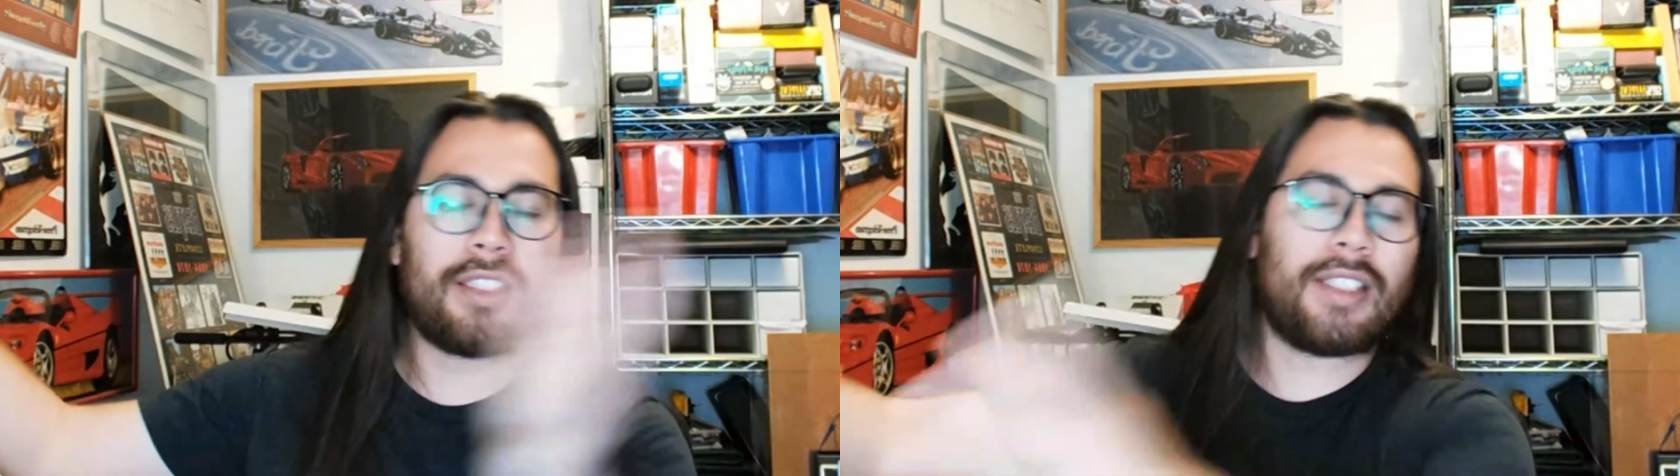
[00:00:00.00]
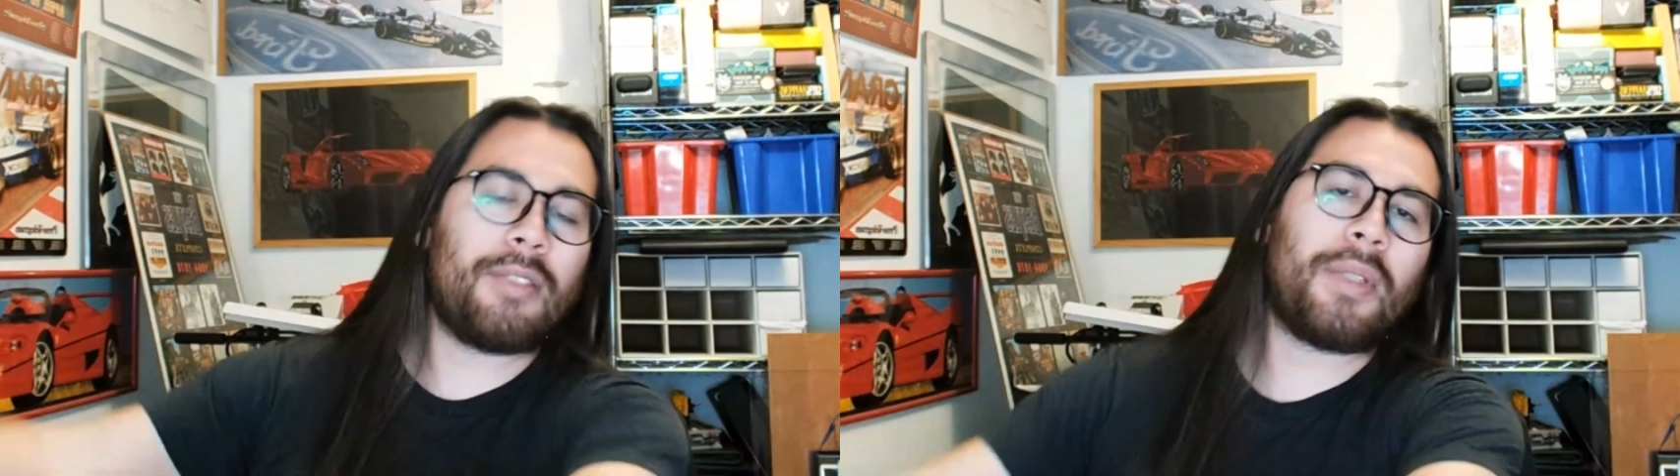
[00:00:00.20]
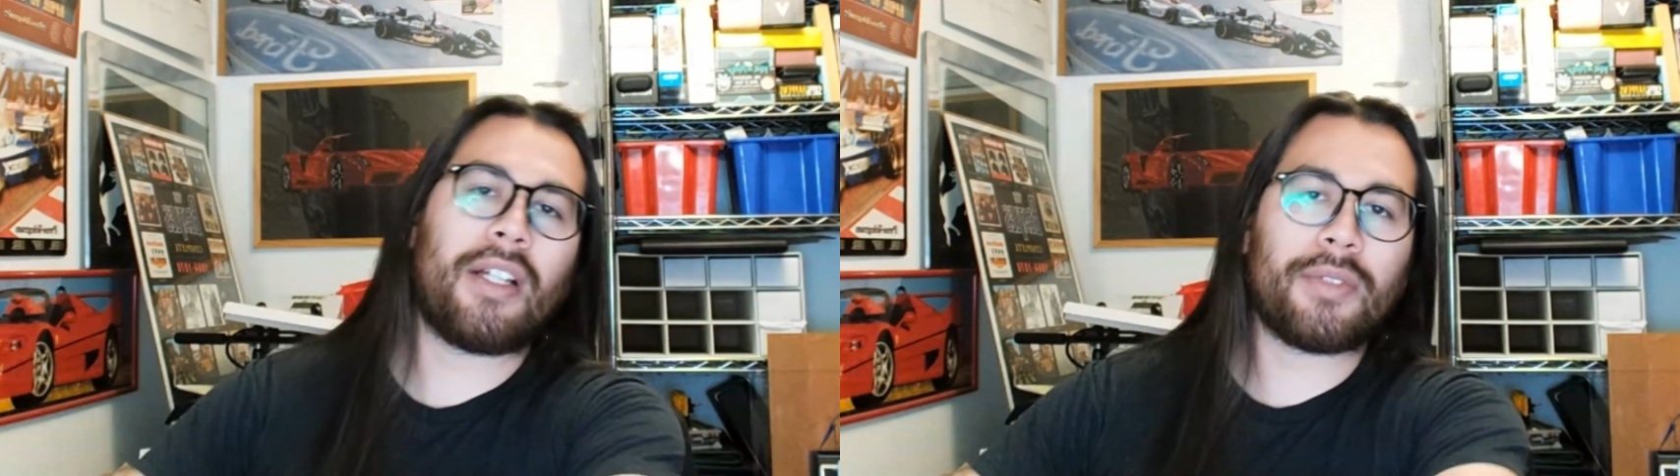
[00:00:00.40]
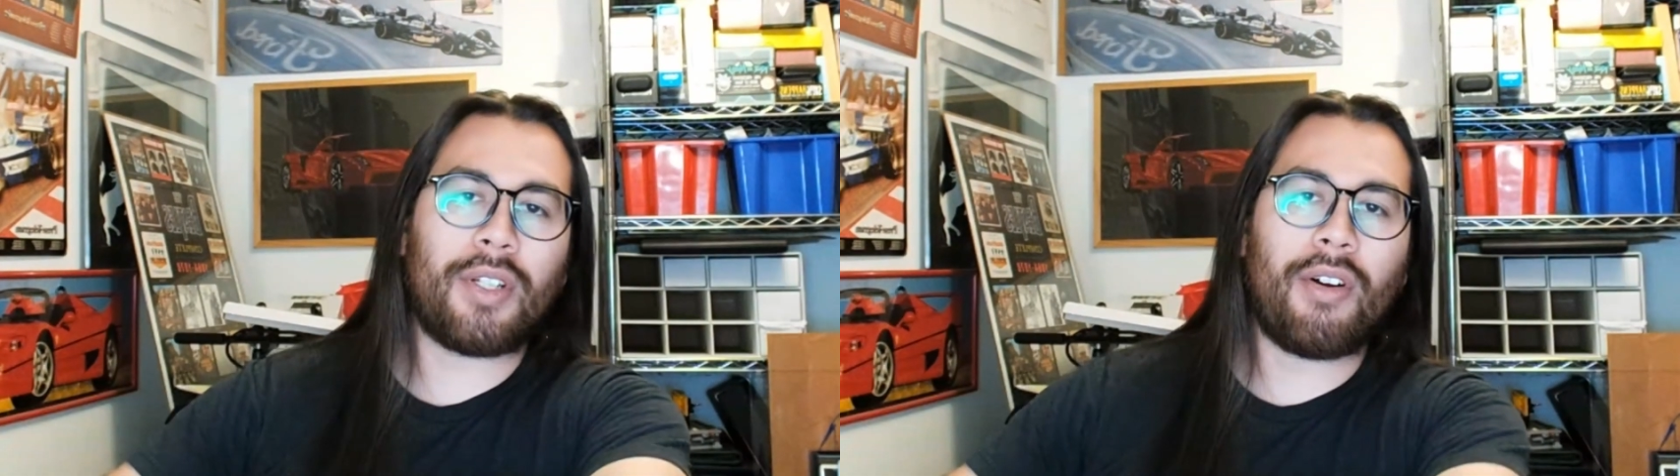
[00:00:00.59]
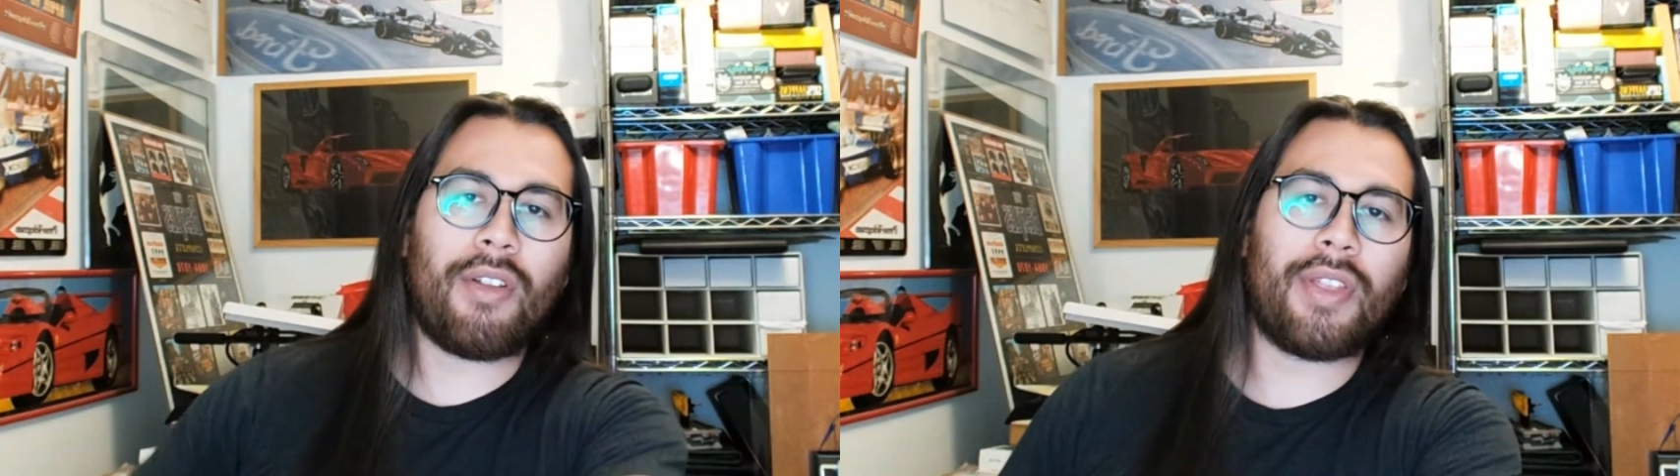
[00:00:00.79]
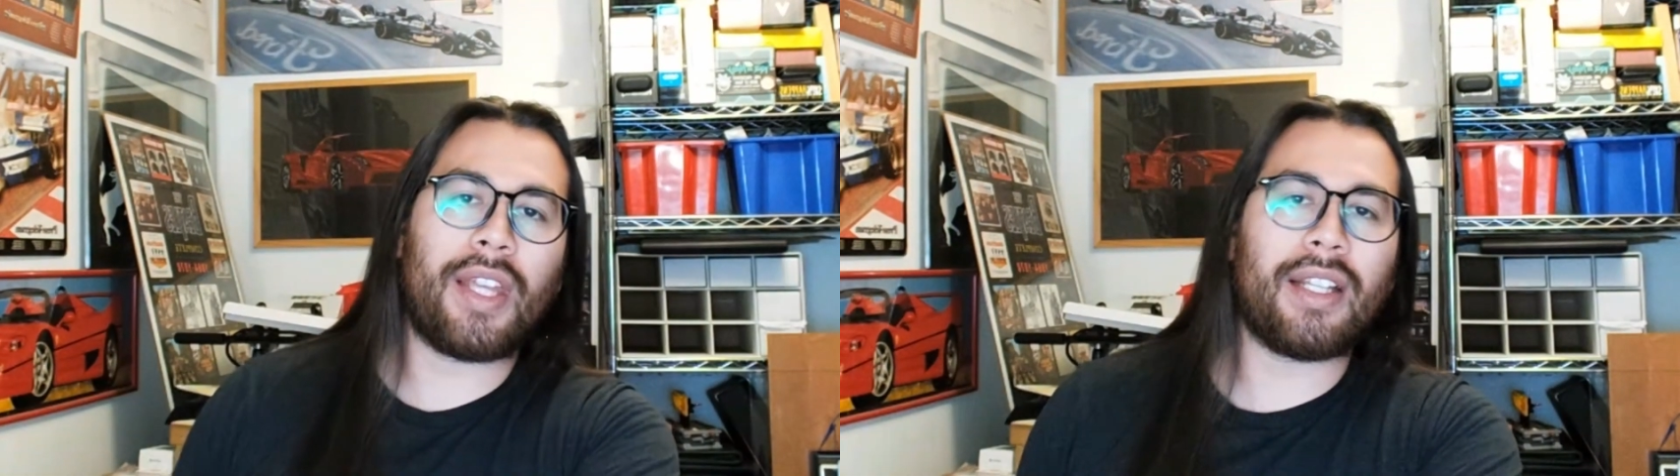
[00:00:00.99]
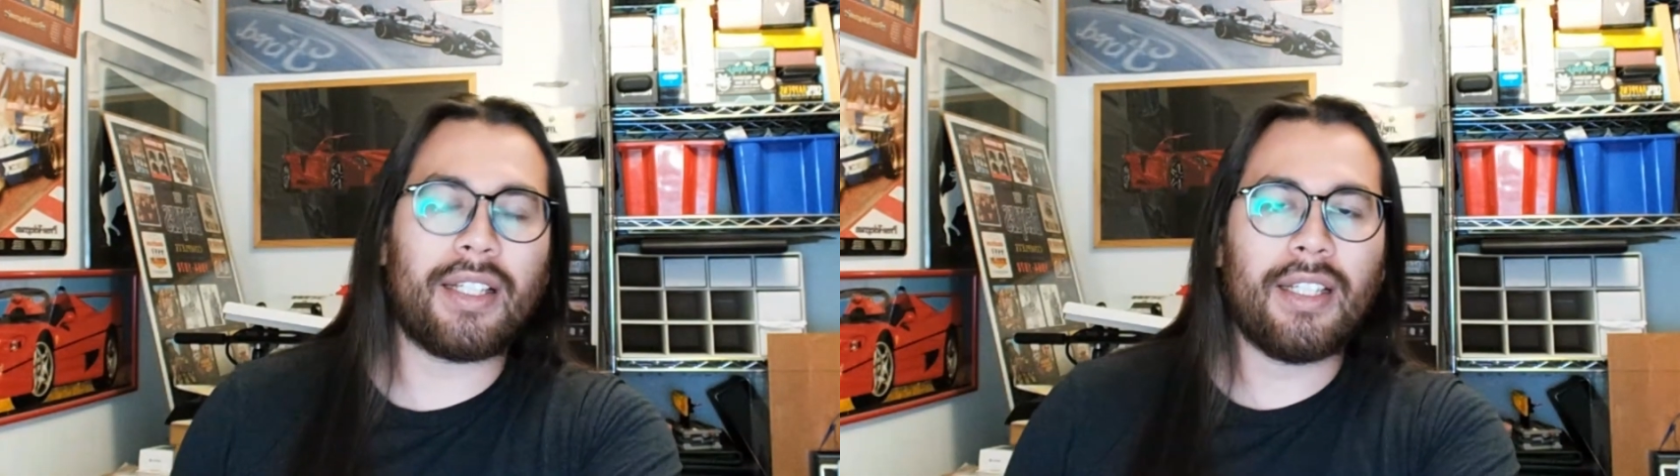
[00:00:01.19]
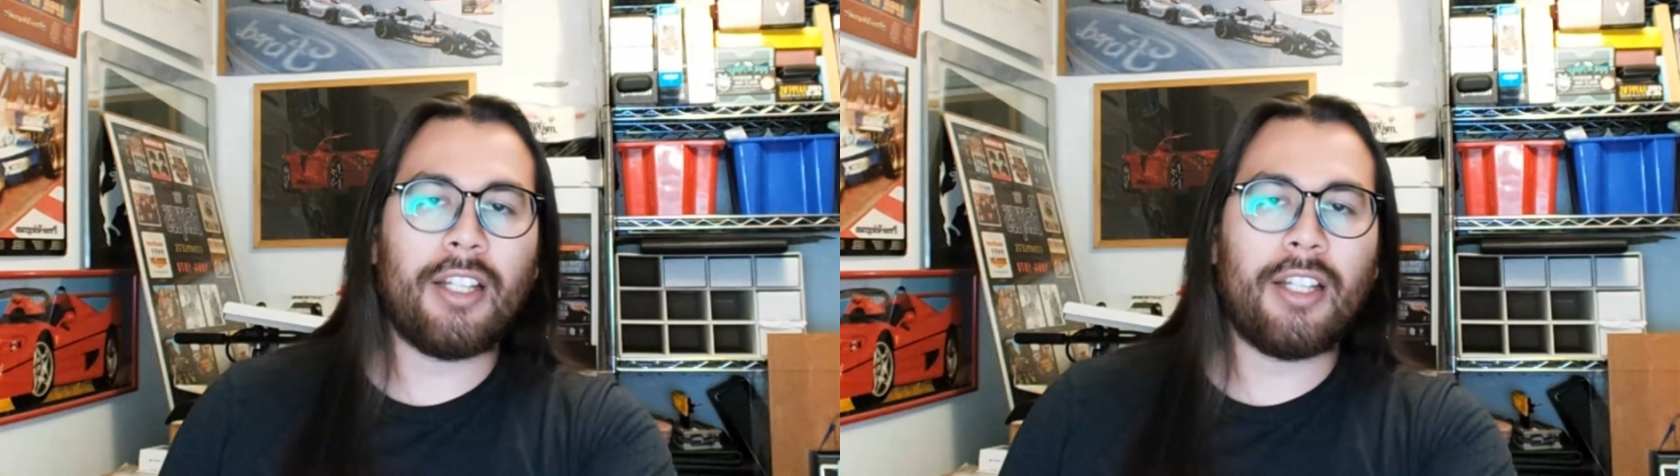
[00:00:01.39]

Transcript: It becomes a whole thing.